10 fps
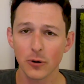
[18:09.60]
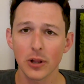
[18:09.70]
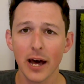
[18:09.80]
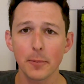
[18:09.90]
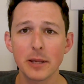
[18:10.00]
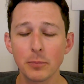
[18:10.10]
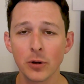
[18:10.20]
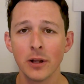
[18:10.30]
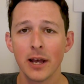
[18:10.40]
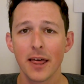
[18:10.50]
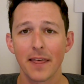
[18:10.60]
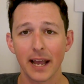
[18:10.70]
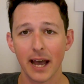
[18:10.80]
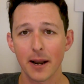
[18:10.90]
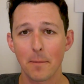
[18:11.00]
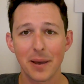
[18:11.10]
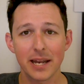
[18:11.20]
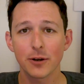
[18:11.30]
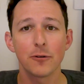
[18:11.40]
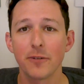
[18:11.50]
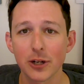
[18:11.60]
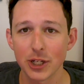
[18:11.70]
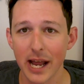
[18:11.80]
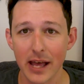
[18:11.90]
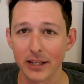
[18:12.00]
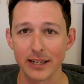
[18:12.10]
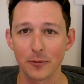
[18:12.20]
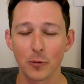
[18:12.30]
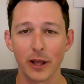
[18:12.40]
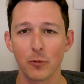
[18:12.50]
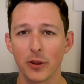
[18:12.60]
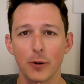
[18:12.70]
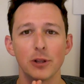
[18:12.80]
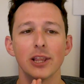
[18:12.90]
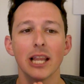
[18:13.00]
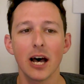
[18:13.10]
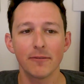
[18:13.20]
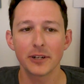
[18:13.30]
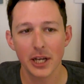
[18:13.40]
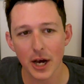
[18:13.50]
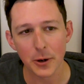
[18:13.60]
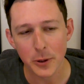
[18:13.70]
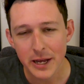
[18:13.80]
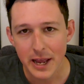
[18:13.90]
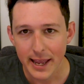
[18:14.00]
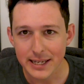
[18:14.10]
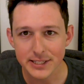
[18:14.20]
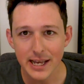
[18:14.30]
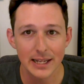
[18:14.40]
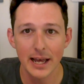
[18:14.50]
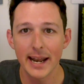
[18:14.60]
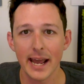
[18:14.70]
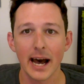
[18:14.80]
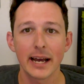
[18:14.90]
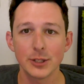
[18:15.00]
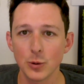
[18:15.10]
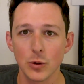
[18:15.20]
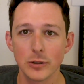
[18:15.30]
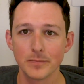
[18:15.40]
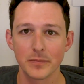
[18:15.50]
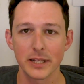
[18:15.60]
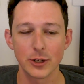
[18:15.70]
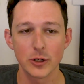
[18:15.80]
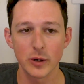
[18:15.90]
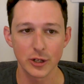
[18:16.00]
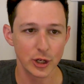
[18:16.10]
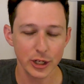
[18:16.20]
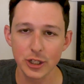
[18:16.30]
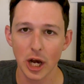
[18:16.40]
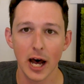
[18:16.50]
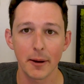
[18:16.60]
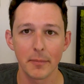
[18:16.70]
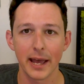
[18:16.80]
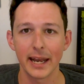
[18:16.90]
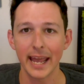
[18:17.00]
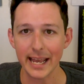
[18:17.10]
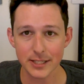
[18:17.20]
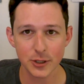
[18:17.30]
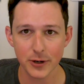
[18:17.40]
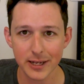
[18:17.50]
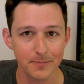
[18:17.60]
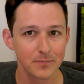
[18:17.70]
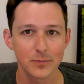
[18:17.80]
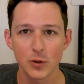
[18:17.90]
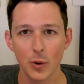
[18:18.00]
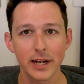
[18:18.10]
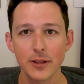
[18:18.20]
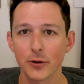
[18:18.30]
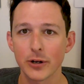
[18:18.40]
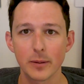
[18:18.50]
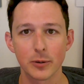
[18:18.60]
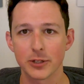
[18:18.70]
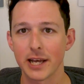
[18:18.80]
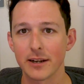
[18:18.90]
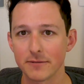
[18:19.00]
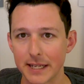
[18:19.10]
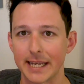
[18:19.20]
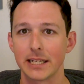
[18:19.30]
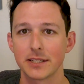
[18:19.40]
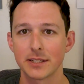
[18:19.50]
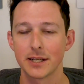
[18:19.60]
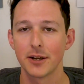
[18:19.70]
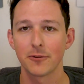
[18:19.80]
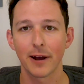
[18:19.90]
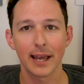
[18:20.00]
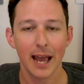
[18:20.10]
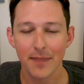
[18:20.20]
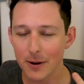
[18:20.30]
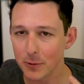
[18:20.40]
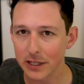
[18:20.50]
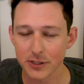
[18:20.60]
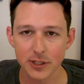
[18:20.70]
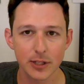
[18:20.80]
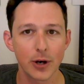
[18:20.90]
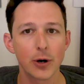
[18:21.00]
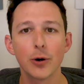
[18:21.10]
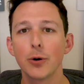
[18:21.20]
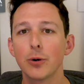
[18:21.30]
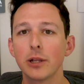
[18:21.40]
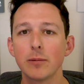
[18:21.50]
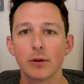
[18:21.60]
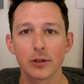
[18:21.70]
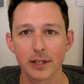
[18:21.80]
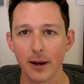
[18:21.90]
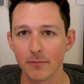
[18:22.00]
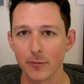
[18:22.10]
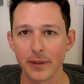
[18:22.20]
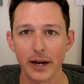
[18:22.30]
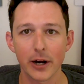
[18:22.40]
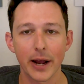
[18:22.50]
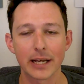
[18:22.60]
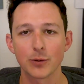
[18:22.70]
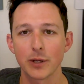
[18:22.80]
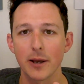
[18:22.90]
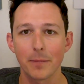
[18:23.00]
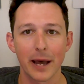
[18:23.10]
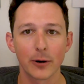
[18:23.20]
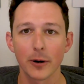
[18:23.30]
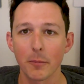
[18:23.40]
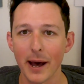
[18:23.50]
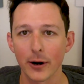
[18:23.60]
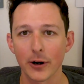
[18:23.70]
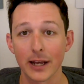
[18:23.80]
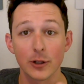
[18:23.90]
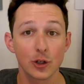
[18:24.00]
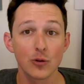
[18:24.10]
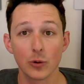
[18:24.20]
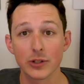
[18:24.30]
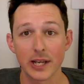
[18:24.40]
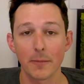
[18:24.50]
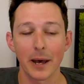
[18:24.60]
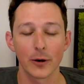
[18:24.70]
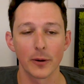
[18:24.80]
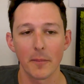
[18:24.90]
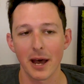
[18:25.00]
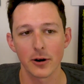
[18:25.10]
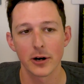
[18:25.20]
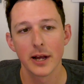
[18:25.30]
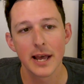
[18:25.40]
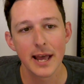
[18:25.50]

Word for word: for a lot of people, that kind of pinnacle functionality, like where they would love to go, is that an A I tool could do a good job at answering twenty, thirty percent of tickets, right? And then we can slowly build it up from there as we get better and better and the tools get better and better.